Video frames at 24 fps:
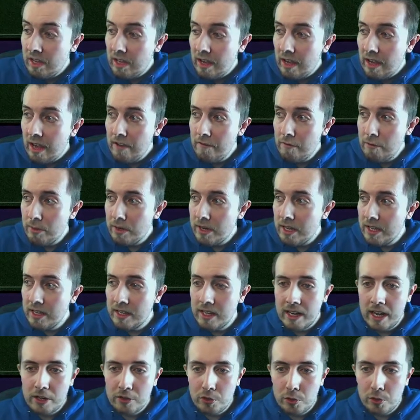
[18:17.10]
Everybody in their
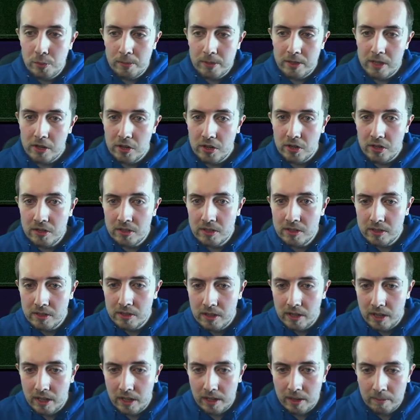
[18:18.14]
natural positions,
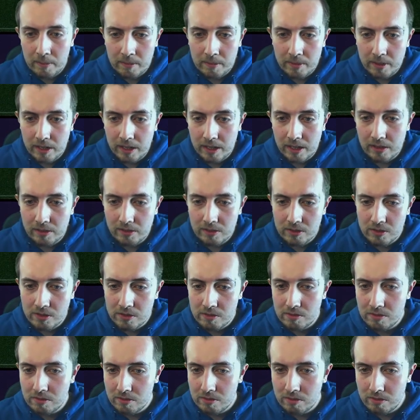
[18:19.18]
like,
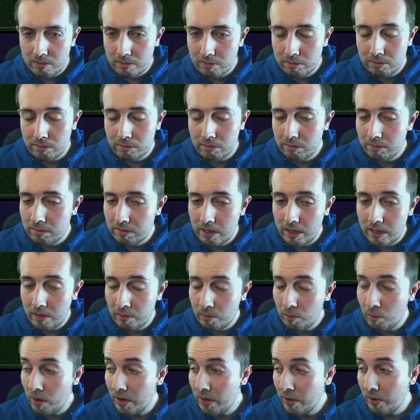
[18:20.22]

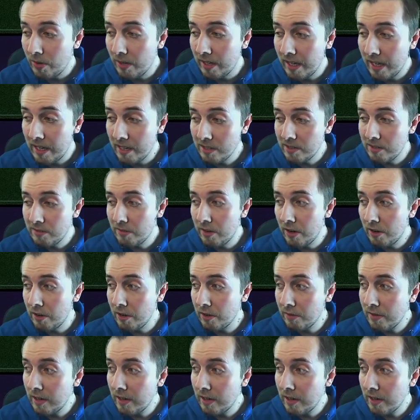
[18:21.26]
why not? I guess fair enough.